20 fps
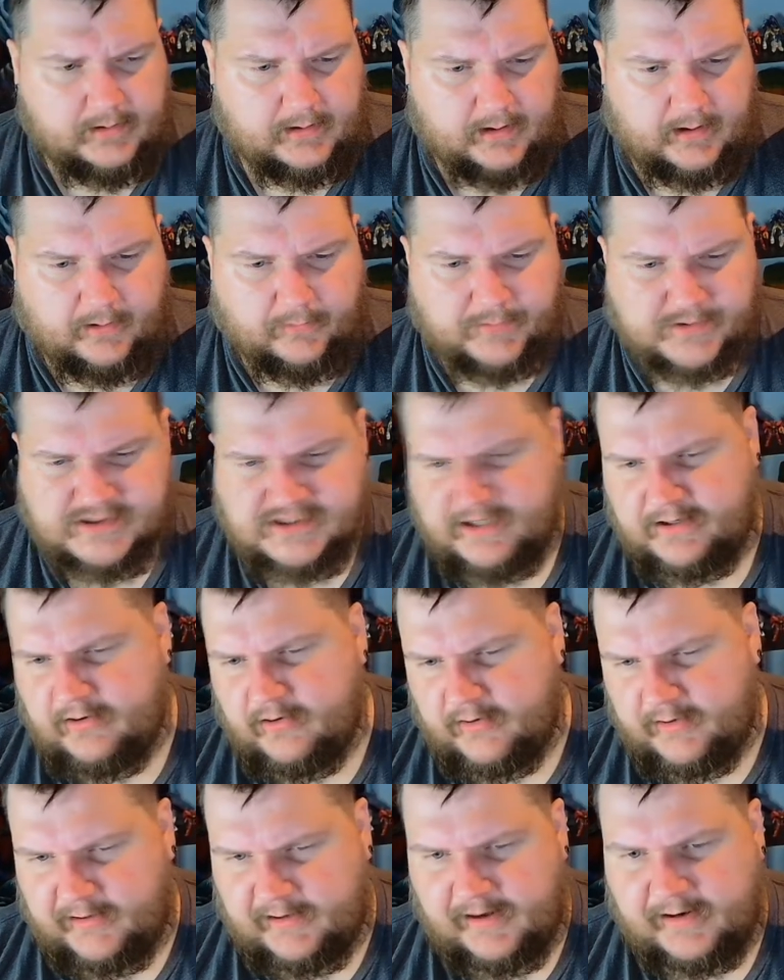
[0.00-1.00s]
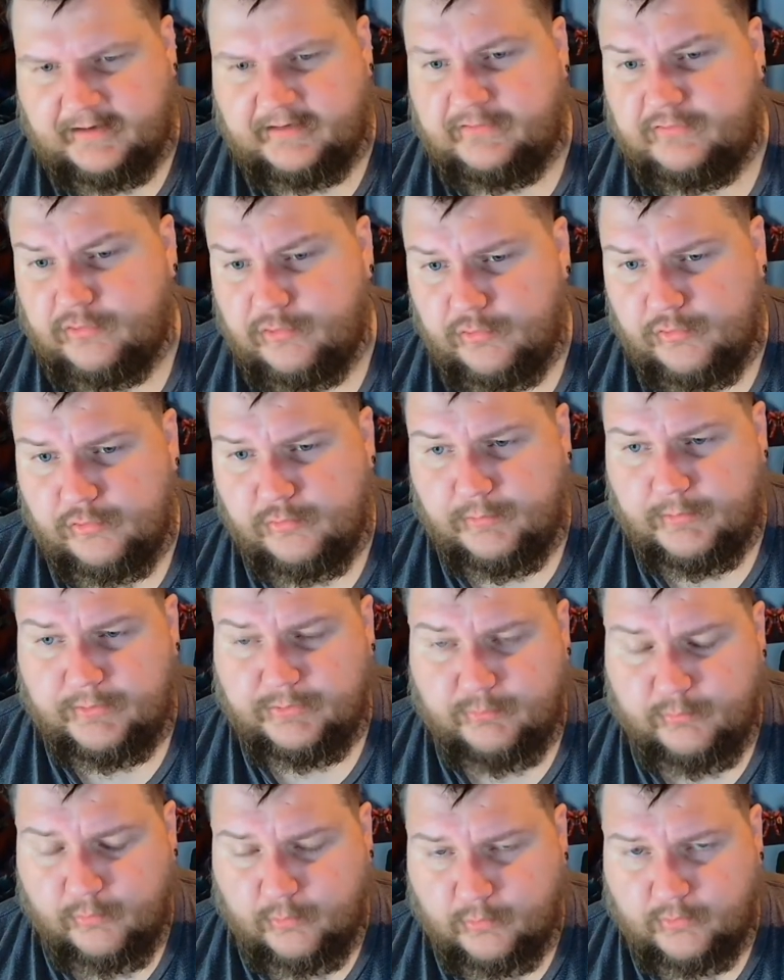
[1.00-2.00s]
Uh, which they already kind of do
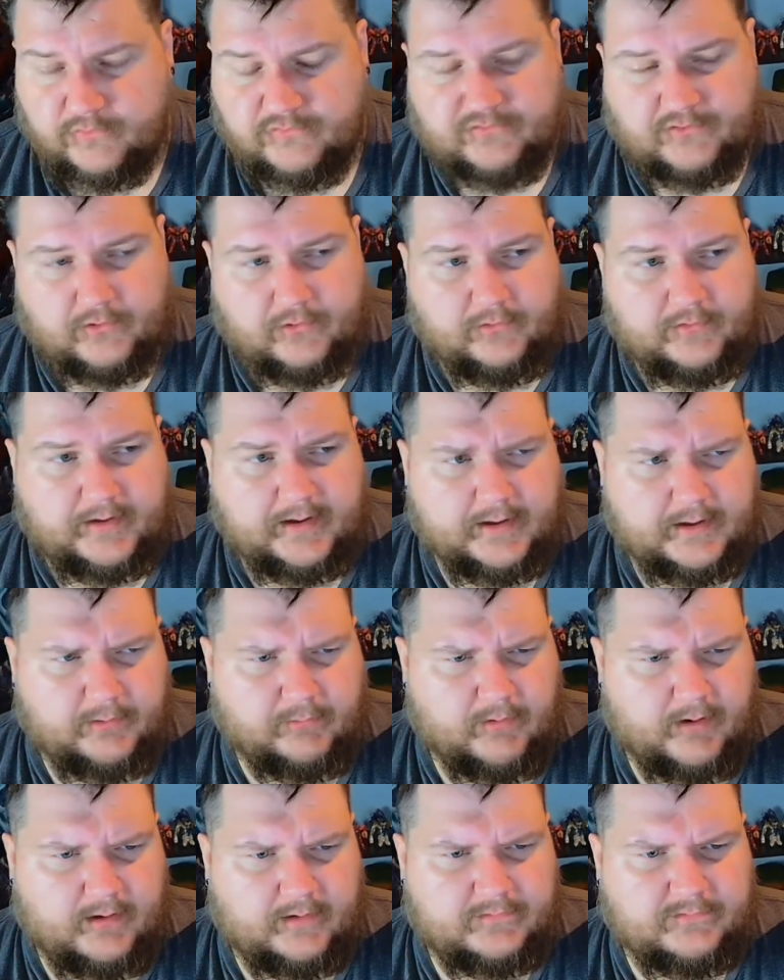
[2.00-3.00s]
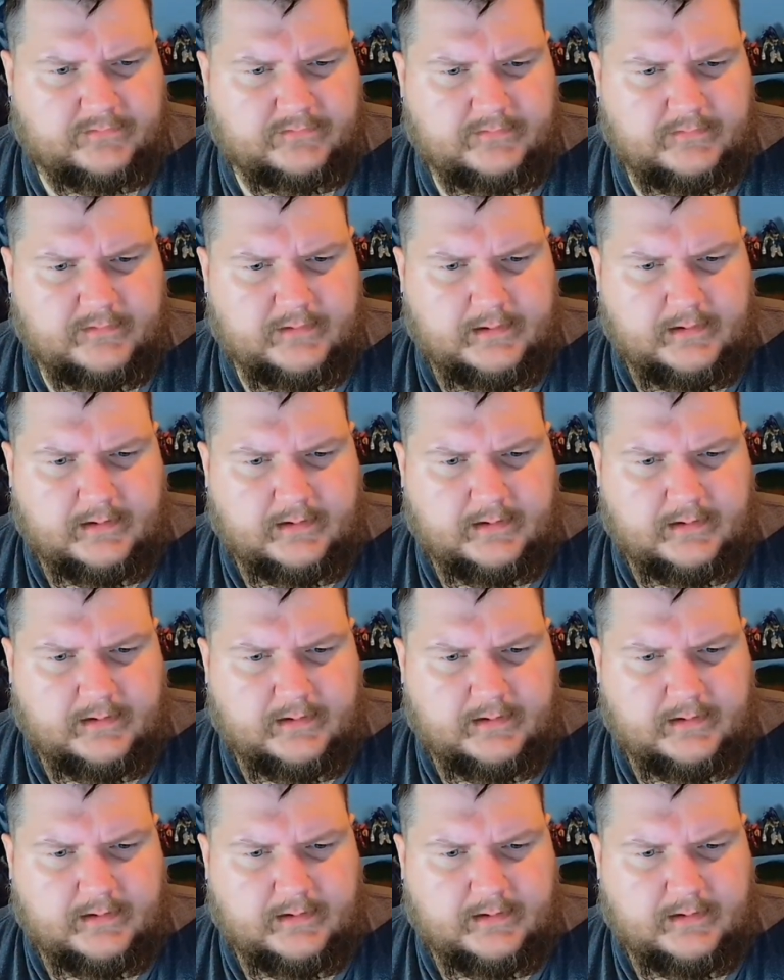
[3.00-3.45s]
with Warzone anyways.